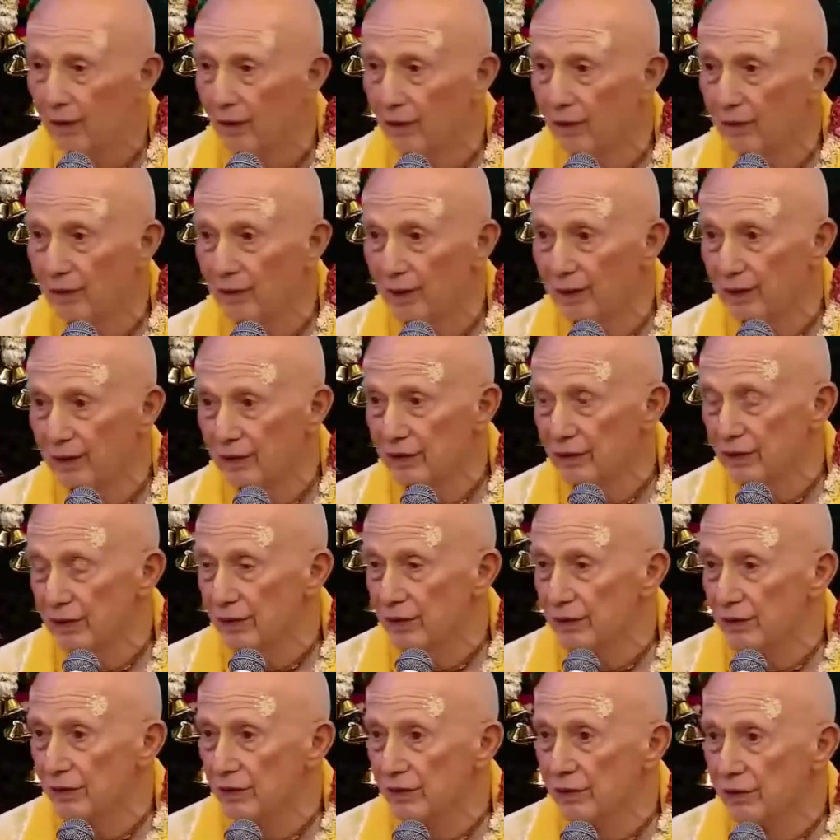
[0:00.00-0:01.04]
Prabhupada
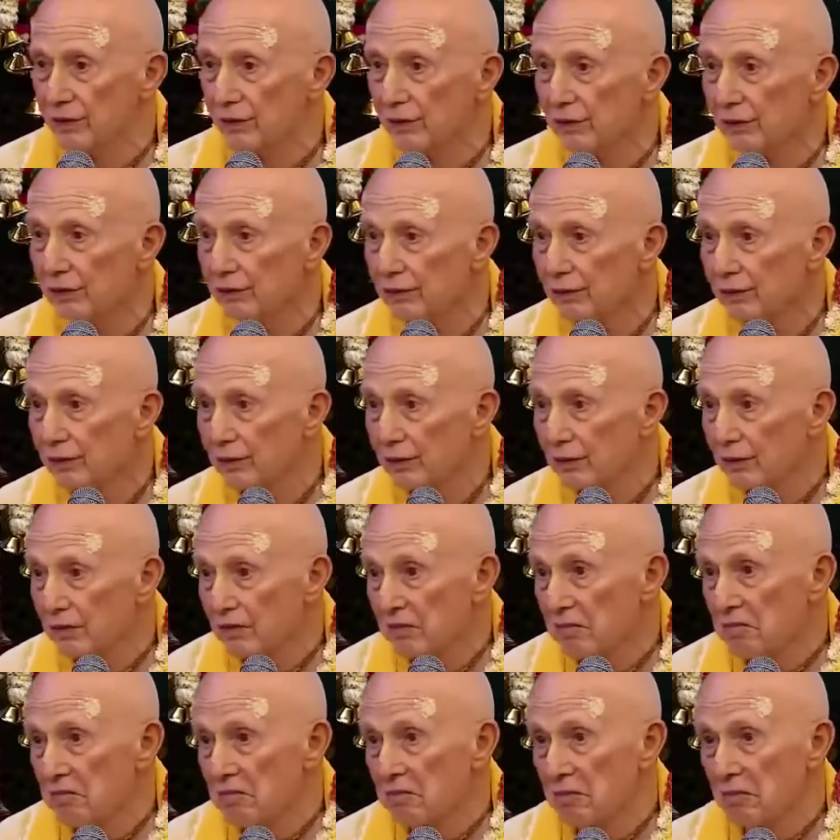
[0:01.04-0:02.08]
says, you know,
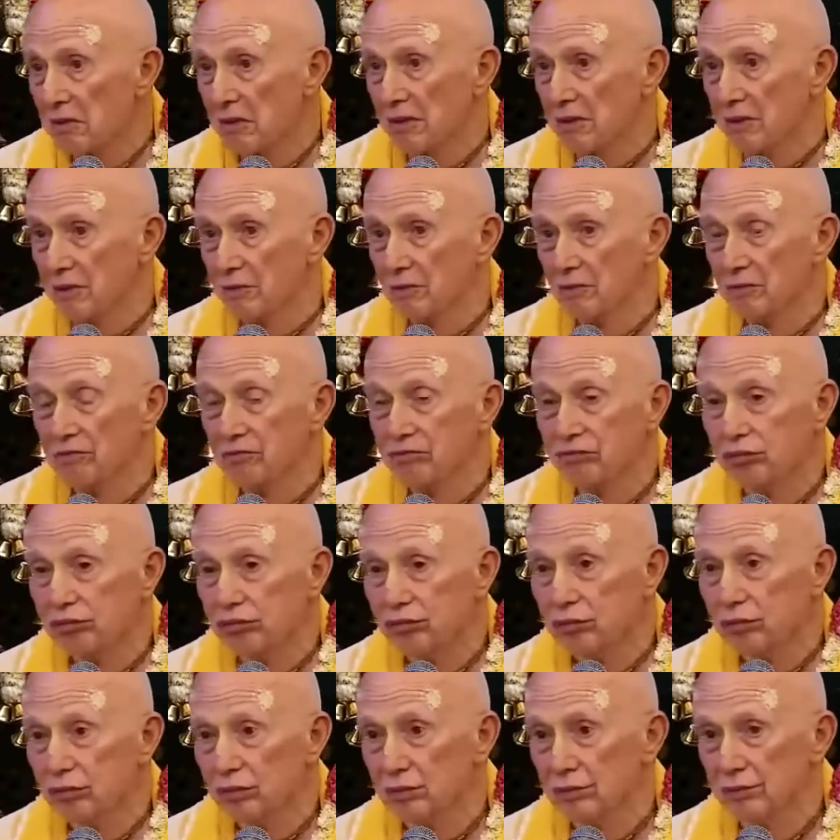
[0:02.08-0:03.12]
you know,